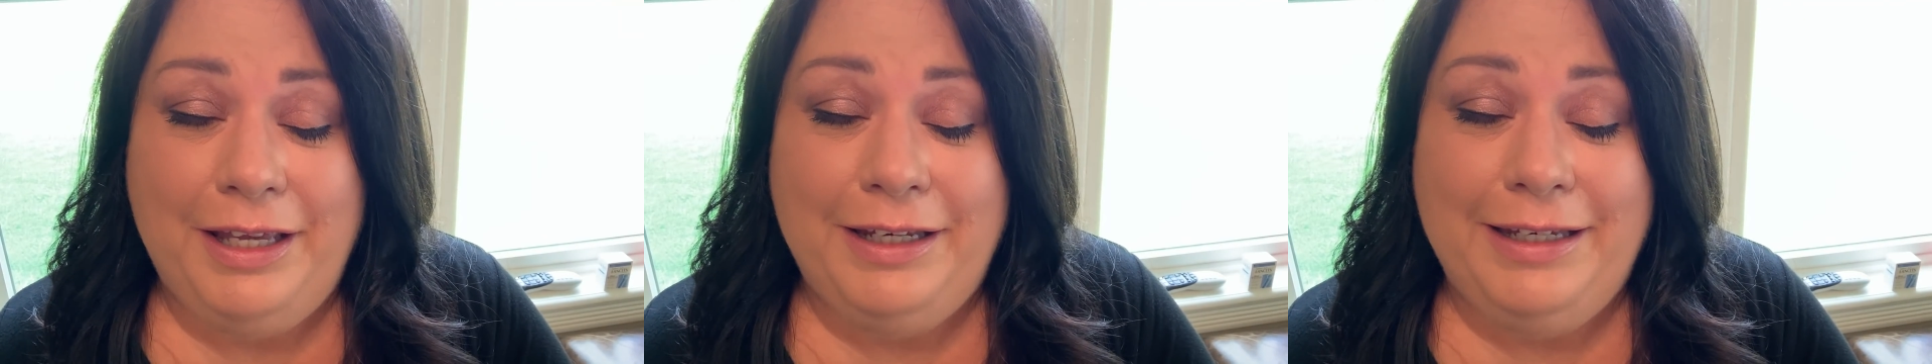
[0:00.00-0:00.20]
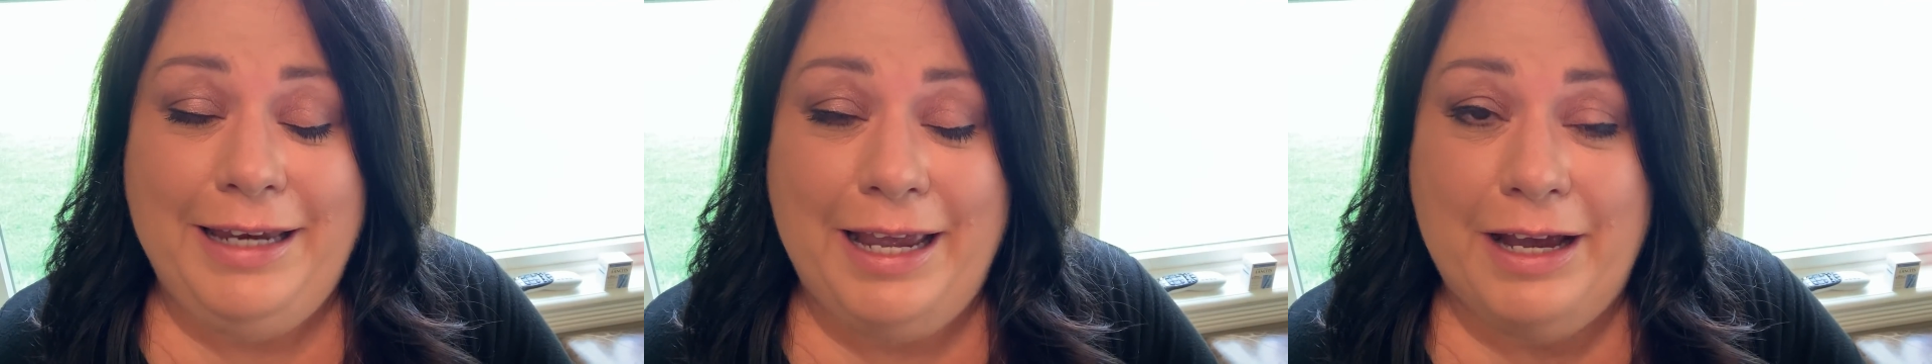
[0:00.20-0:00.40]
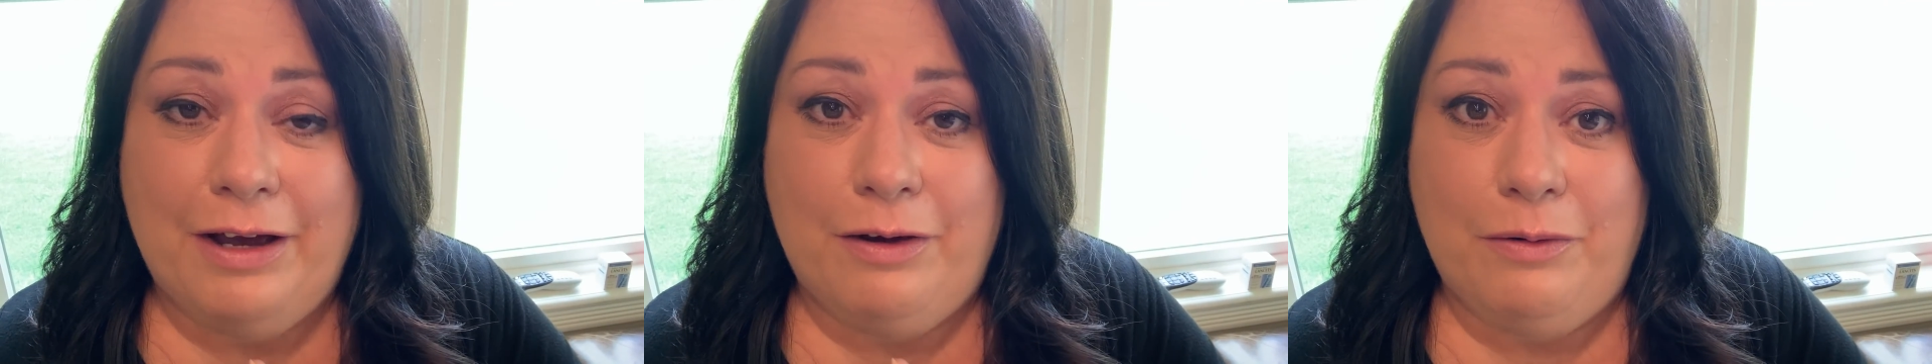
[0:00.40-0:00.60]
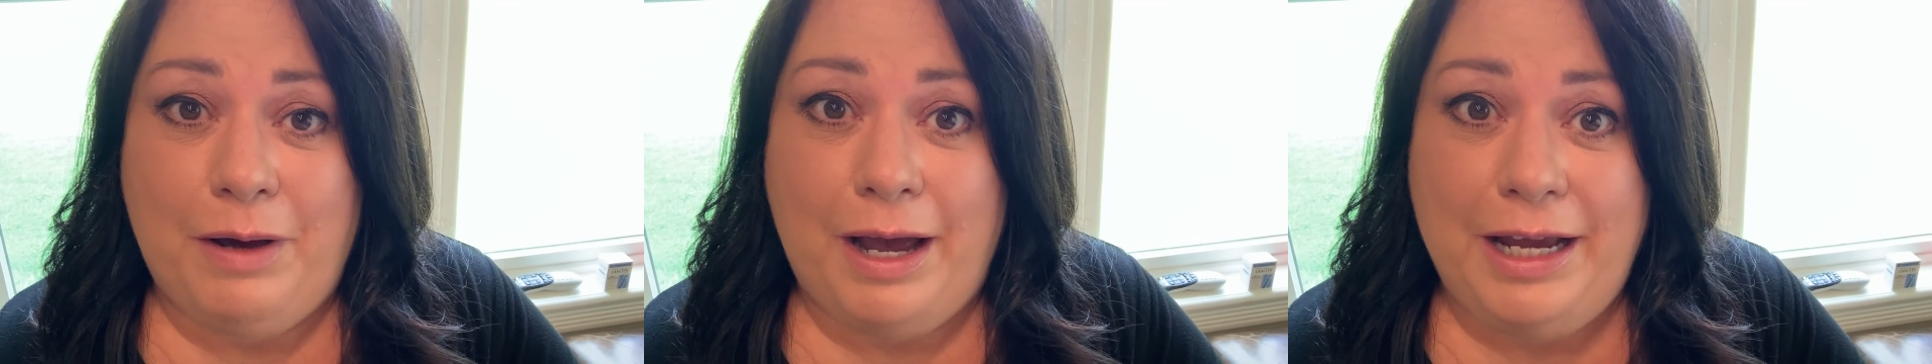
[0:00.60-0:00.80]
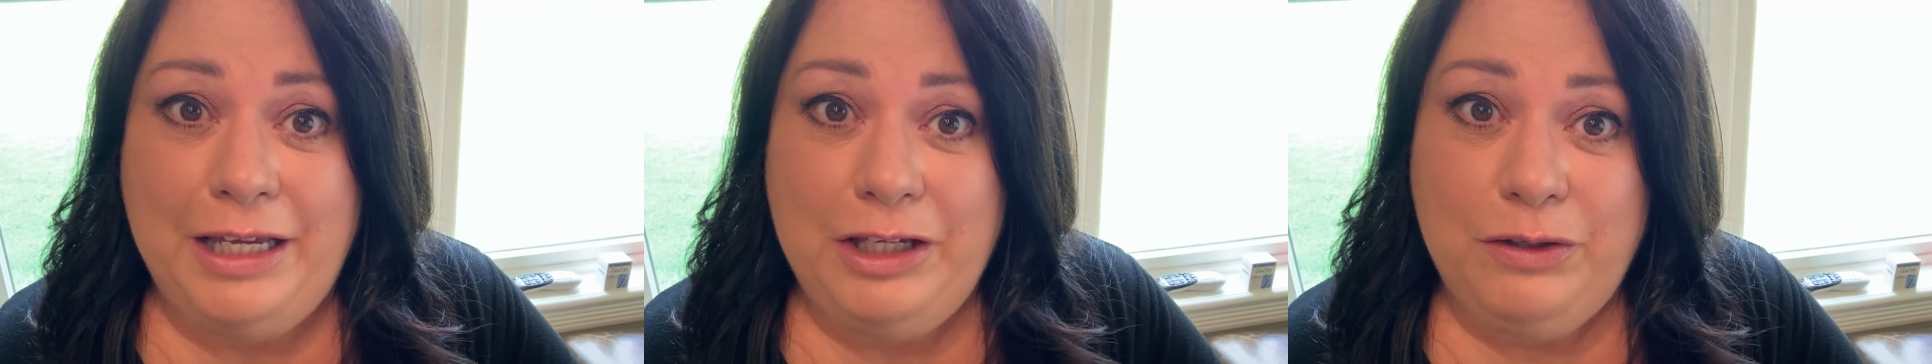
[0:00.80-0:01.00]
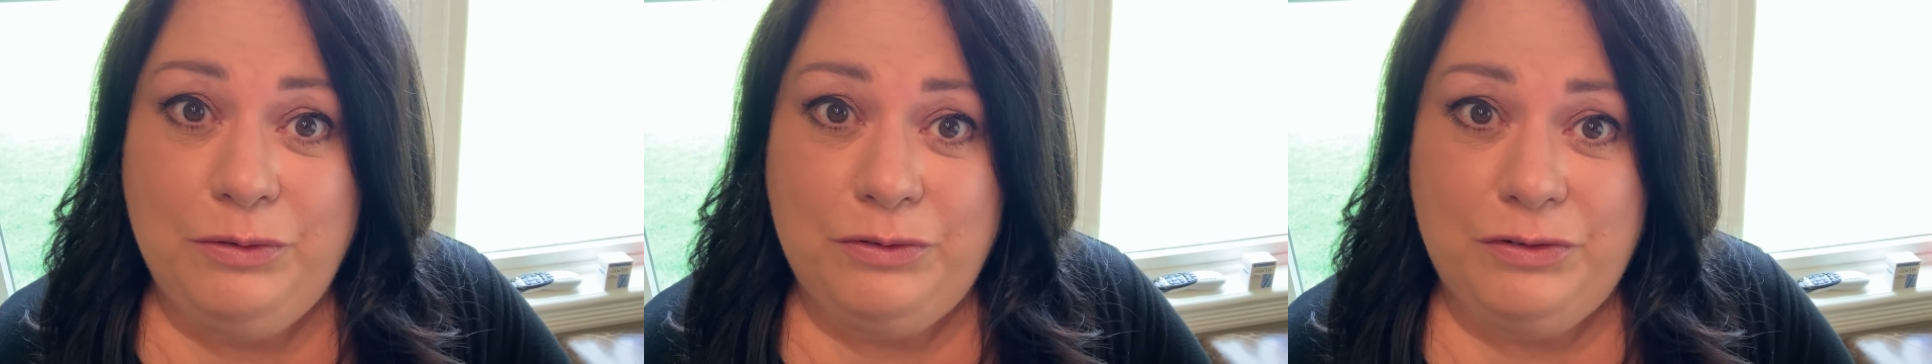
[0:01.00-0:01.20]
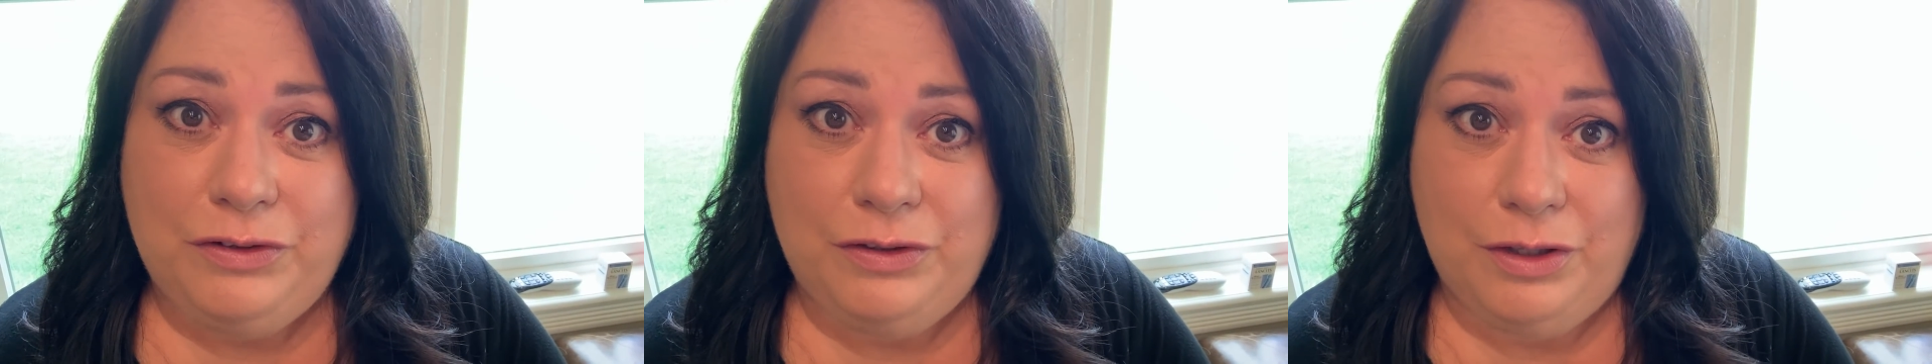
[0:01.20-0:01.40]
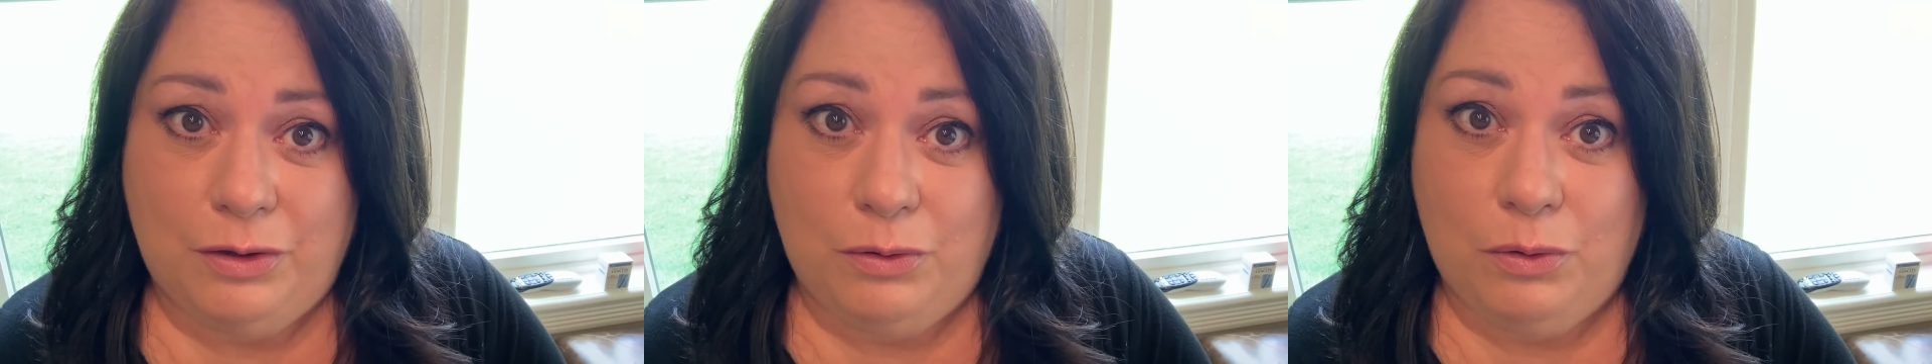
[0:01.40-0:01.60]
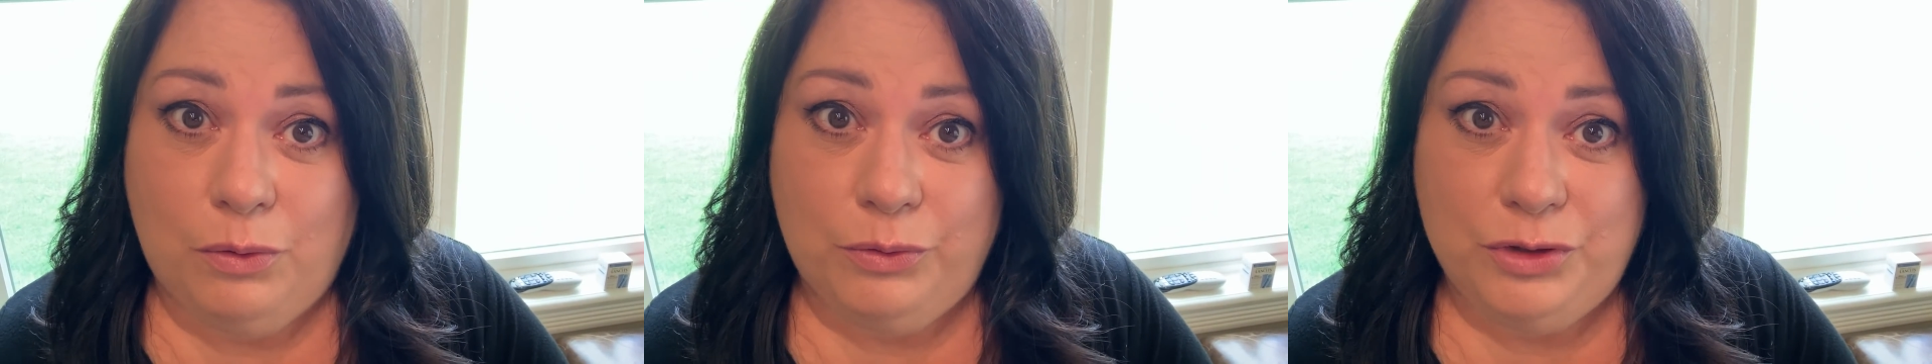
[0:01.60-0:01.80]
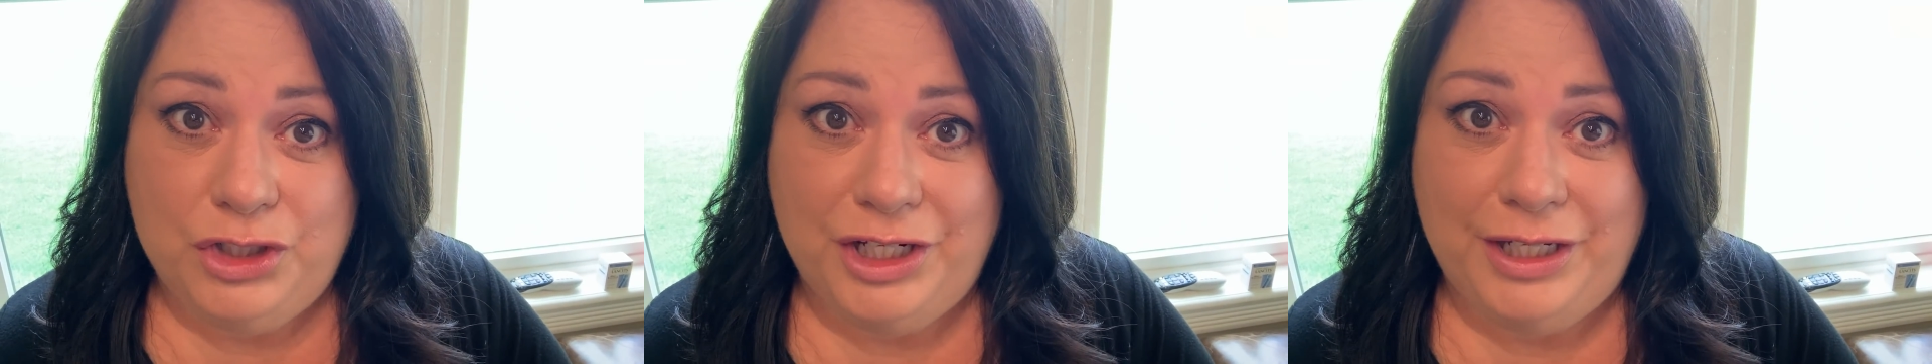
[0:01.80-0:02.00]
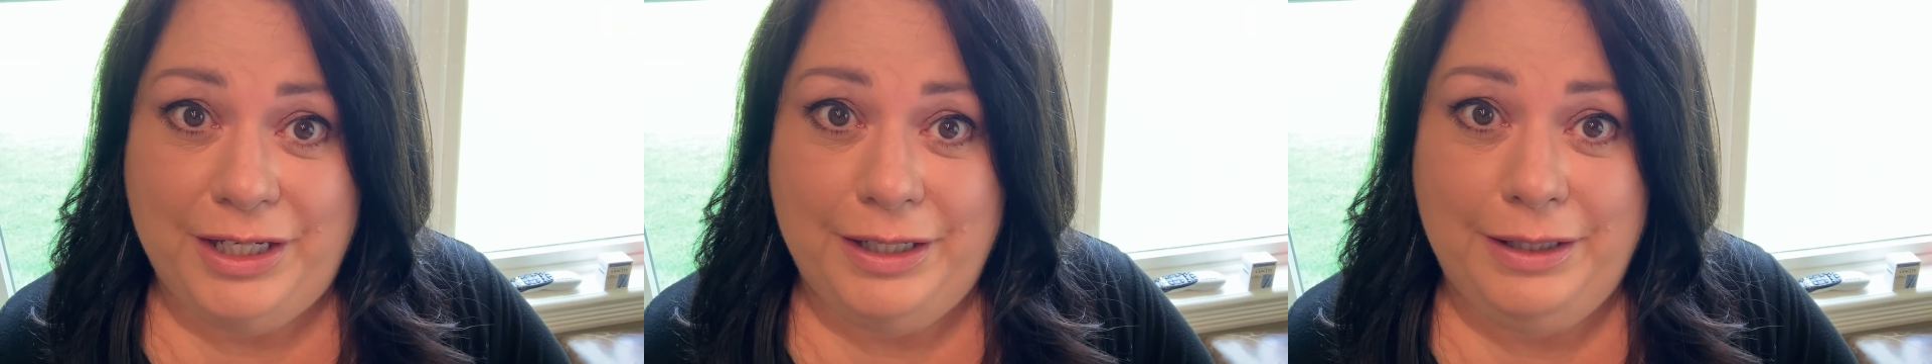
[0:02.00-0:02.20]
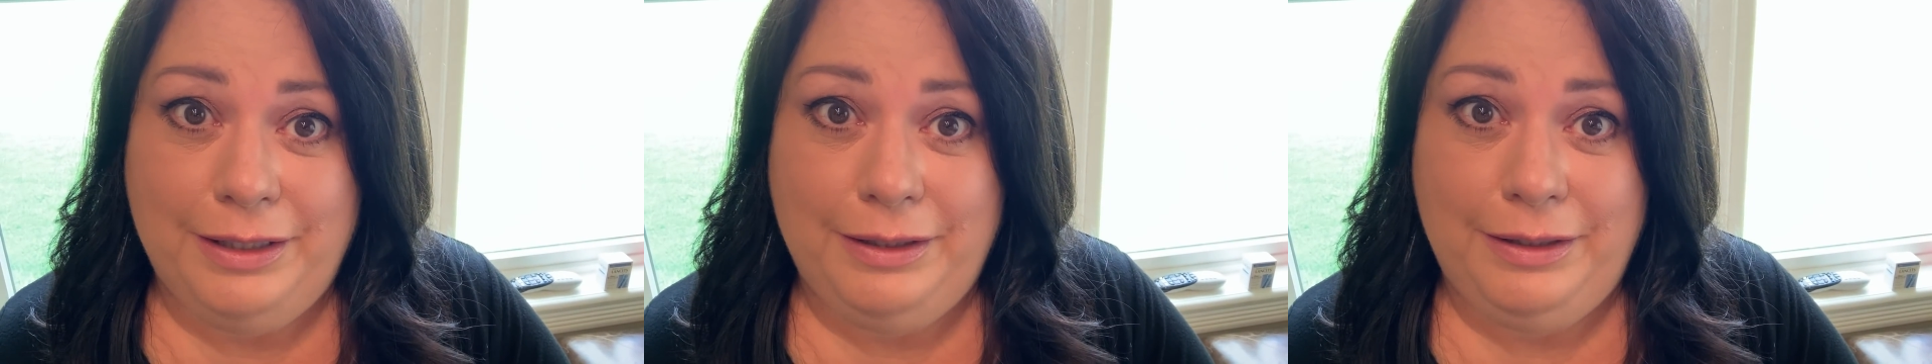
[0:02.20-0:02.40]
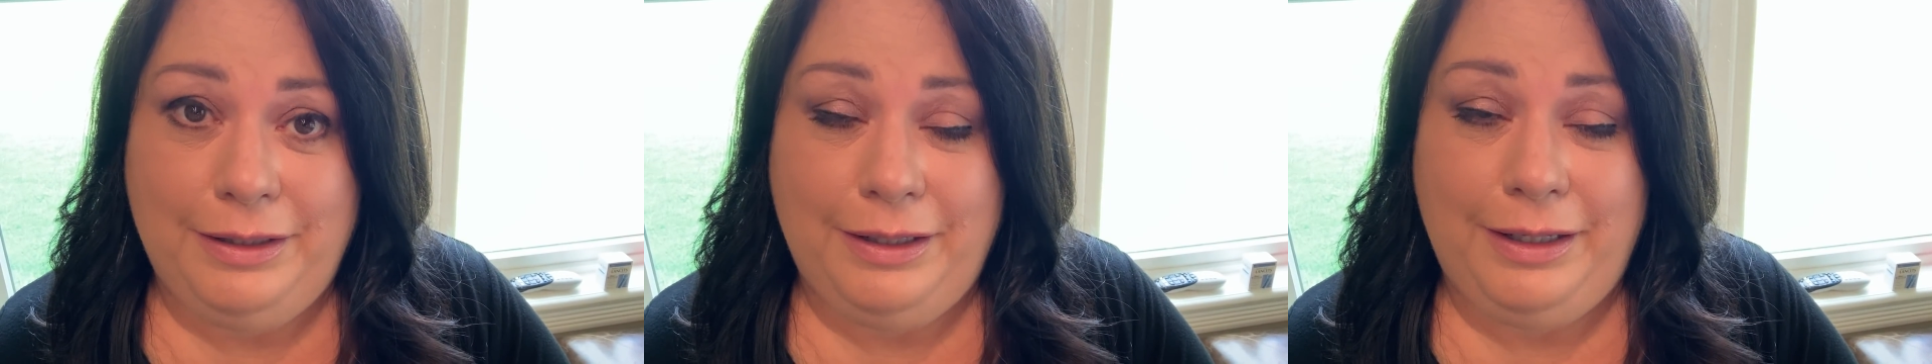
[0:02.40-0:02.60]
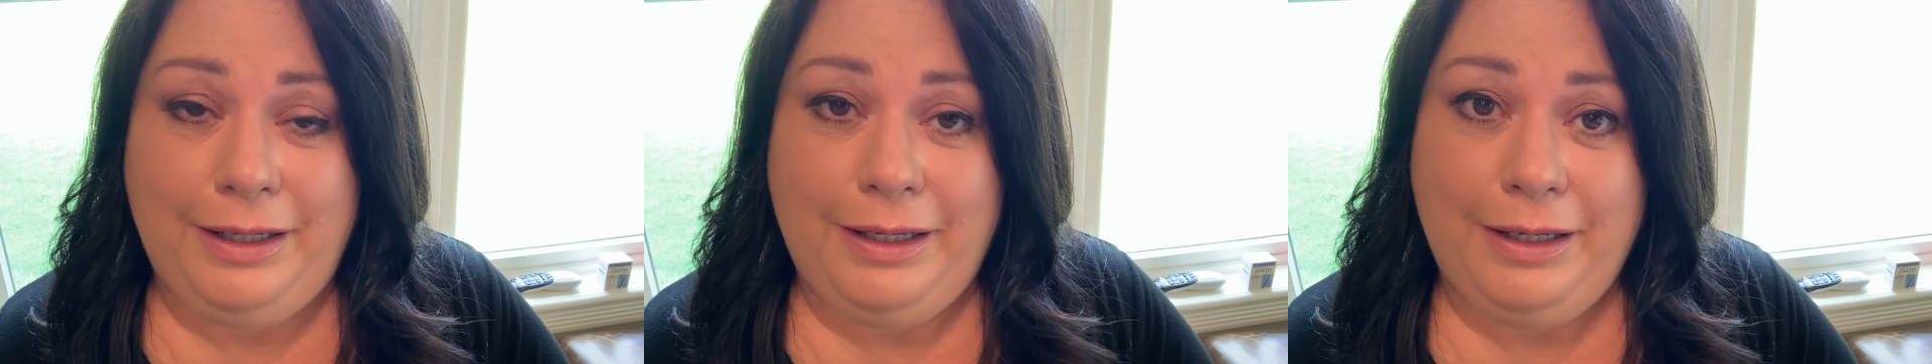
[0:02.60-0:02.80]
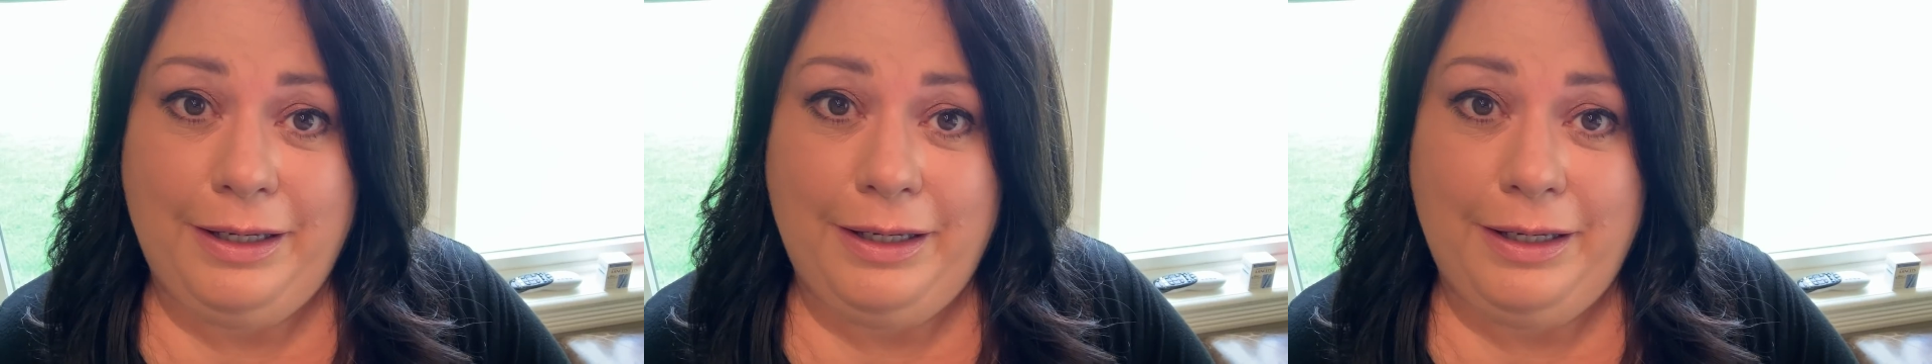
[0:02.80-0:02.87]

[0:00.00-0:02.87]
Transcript: Now, I used the whole chicken